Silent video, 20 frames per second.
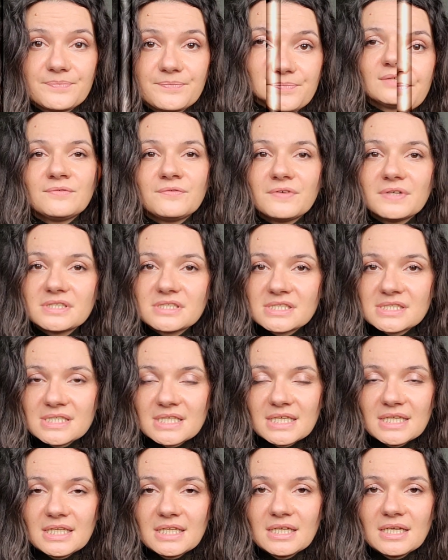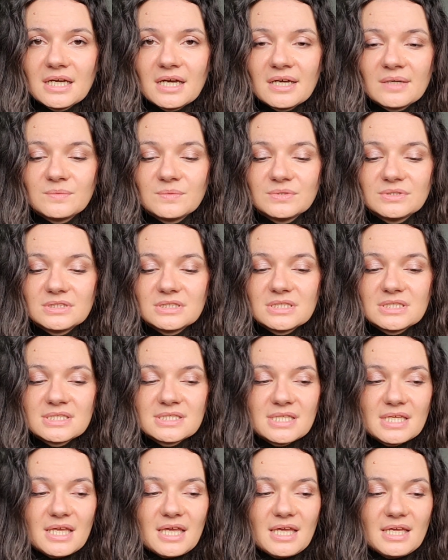The first thing I would
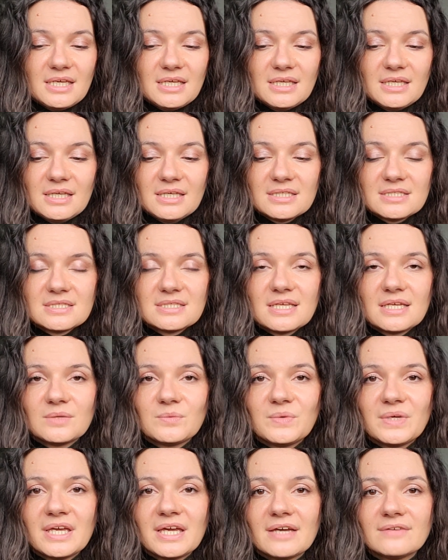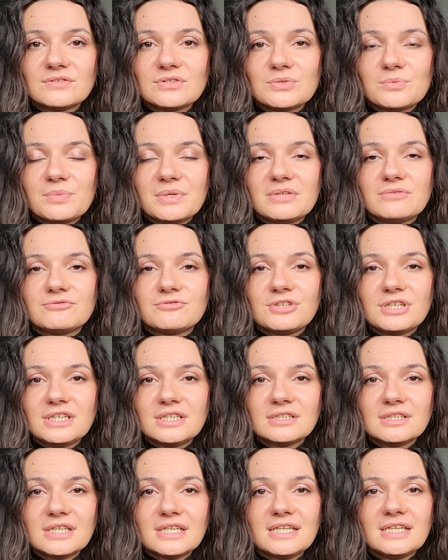say is that we have to be
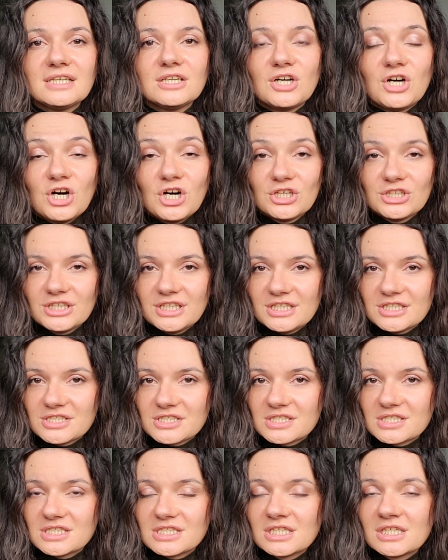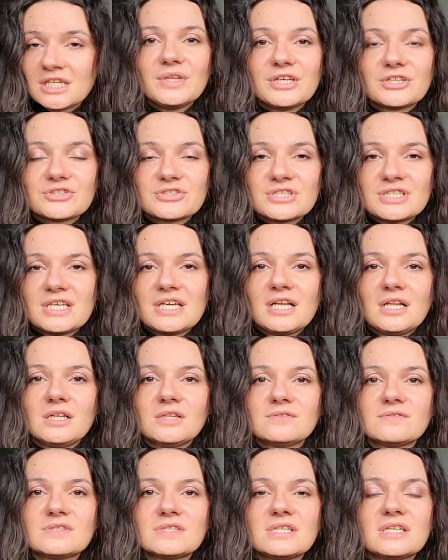really honest with
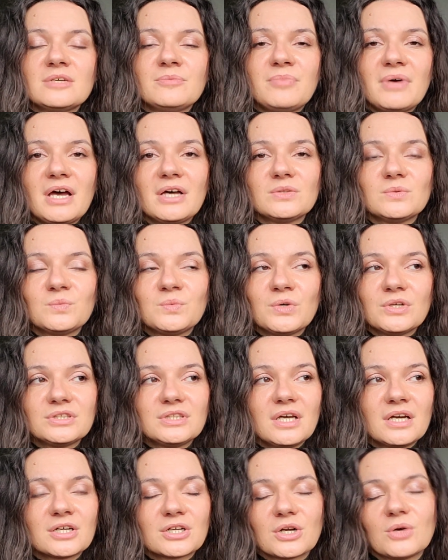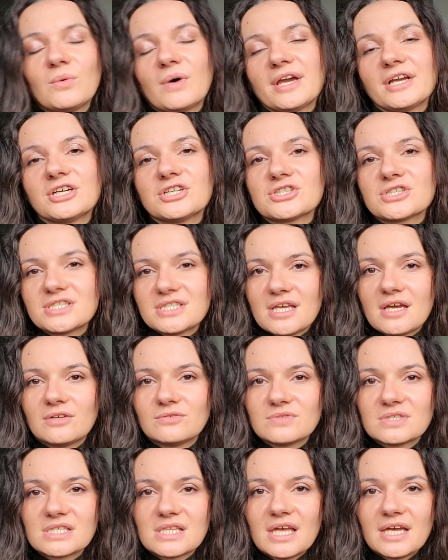ourselves about what our choir
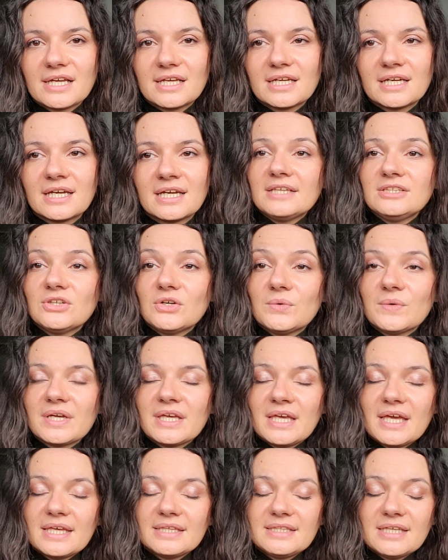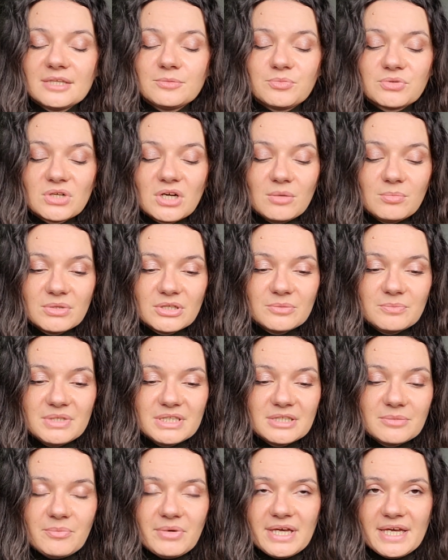sounds like. I know I had that problem
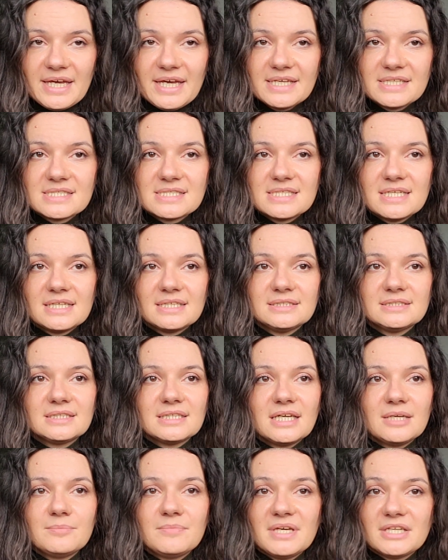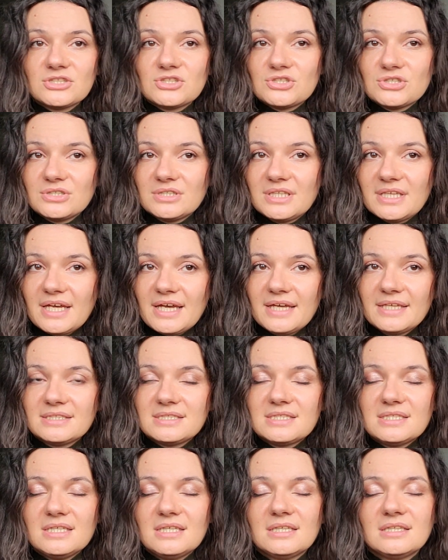in the past, and I mentioned
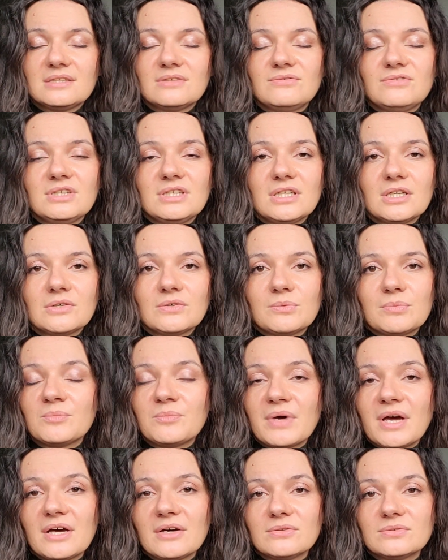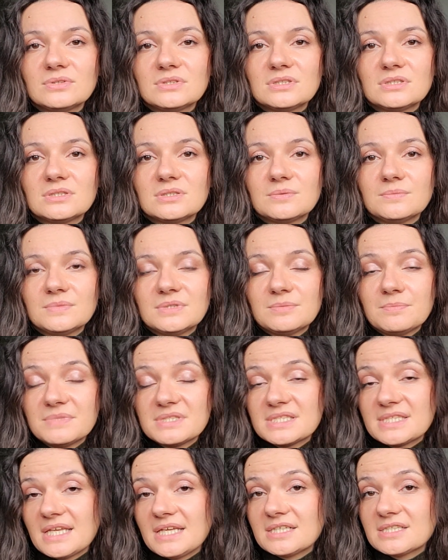that in the video about the
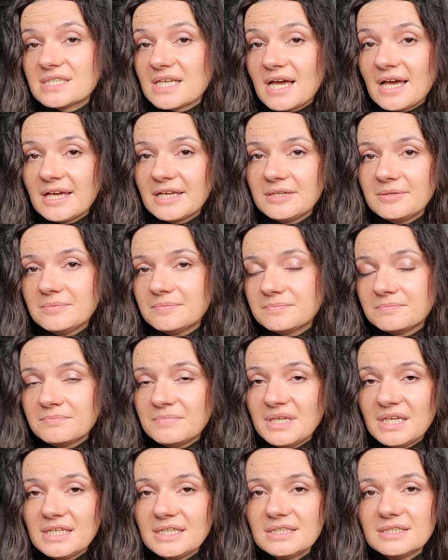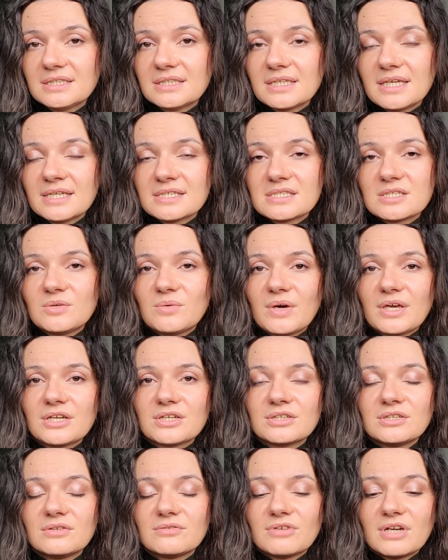mistakes I made as a
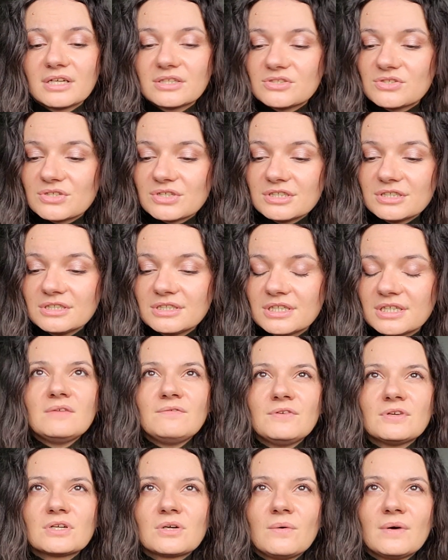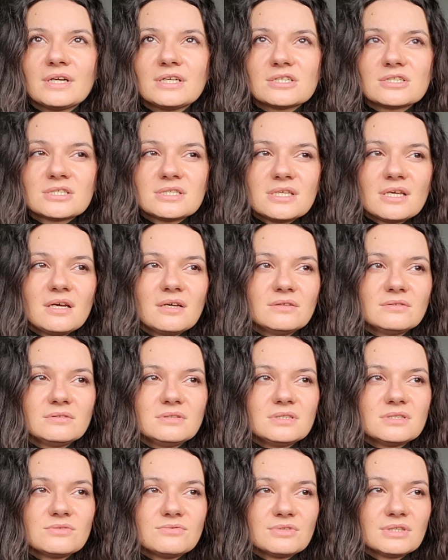choir director. If your choir
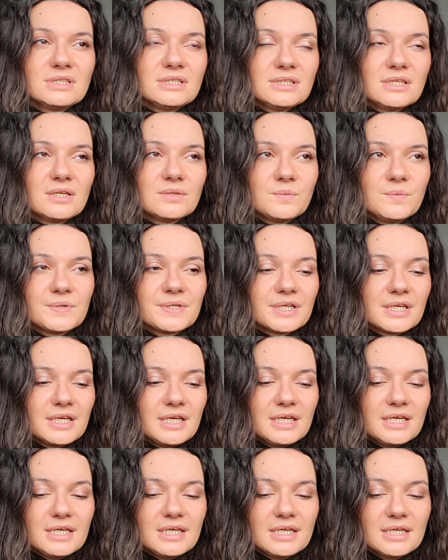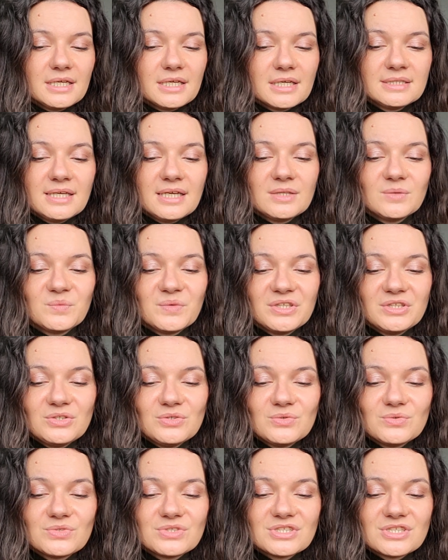sound is really not working, then when
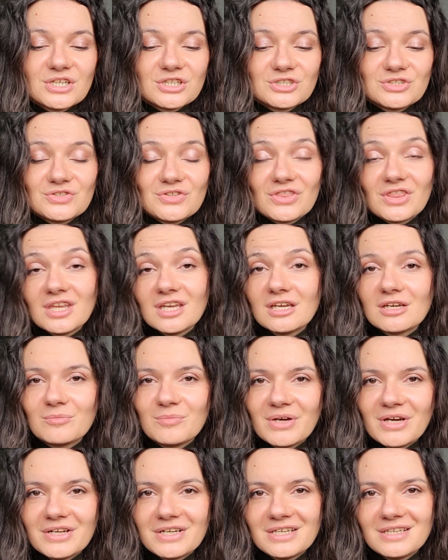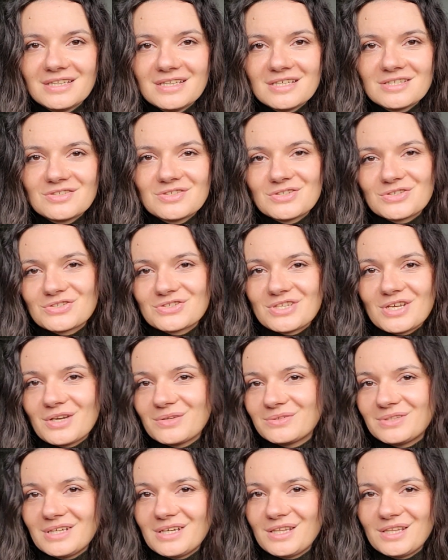you start to think about it, it turns
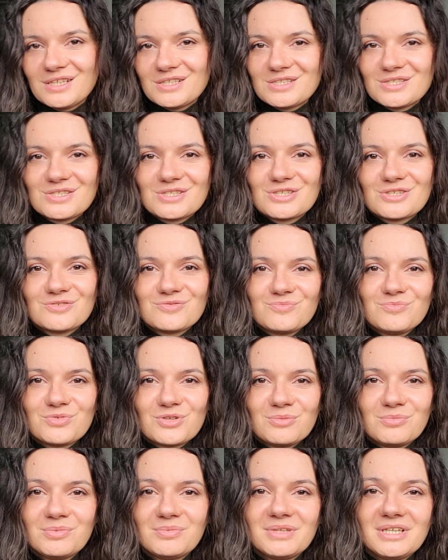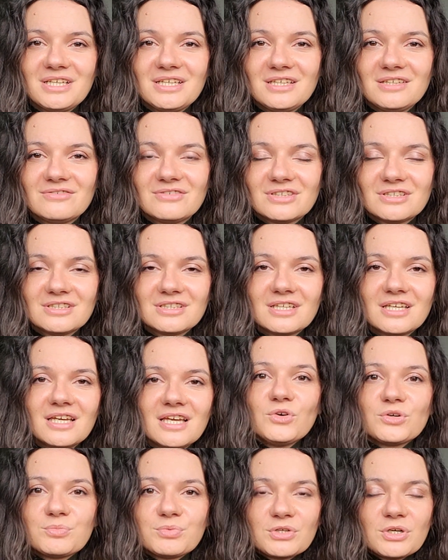out that it's probably even
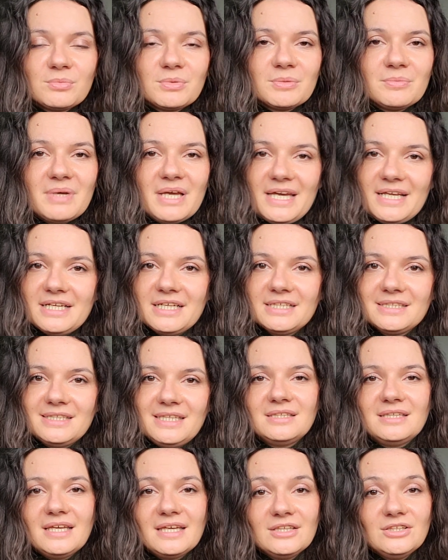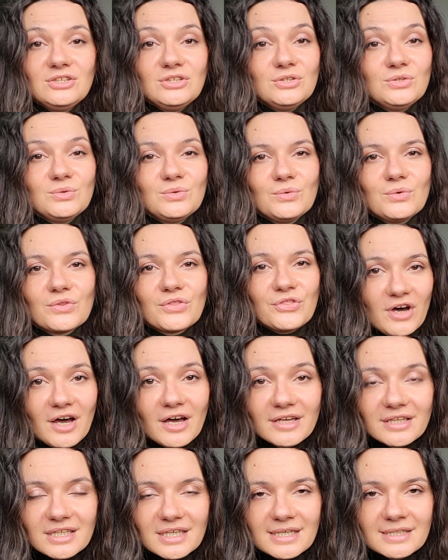more problematic than you
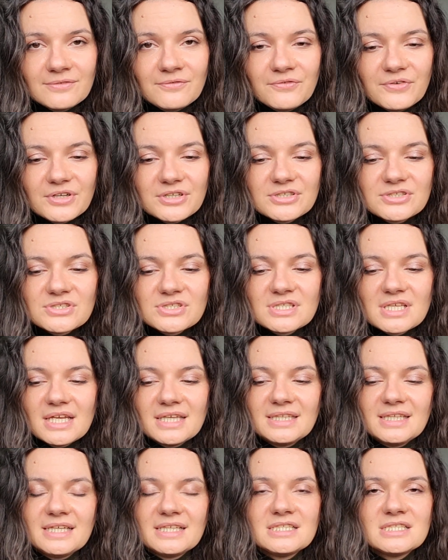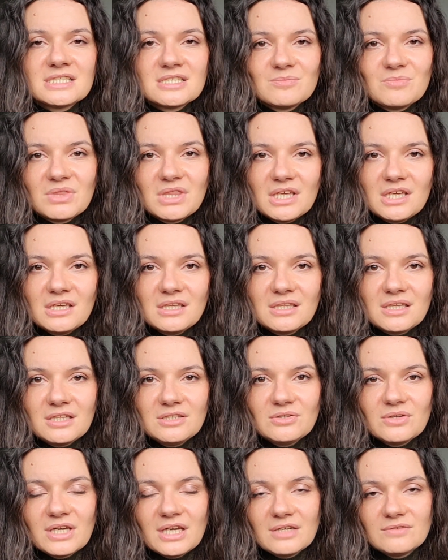thought at first. And that is something that
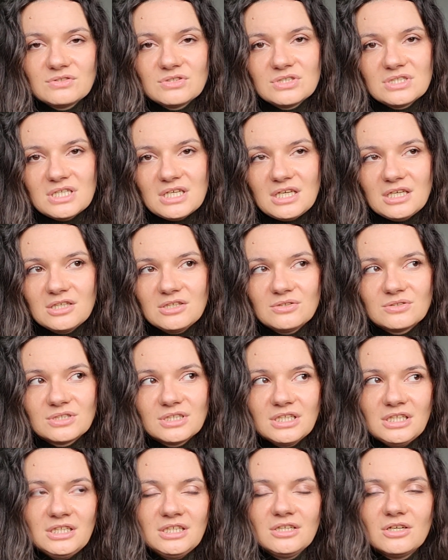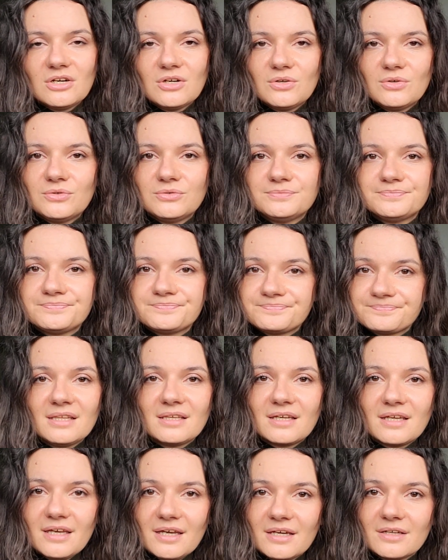you have to take your ego
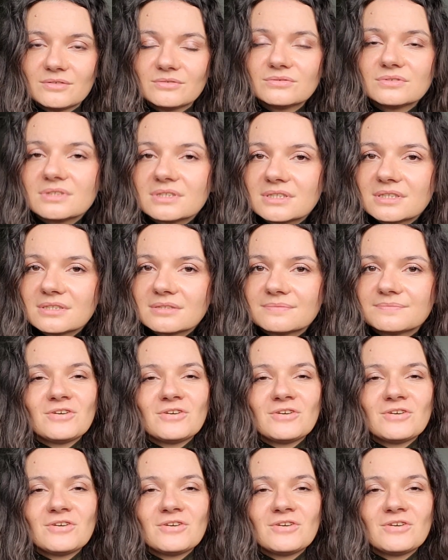in count.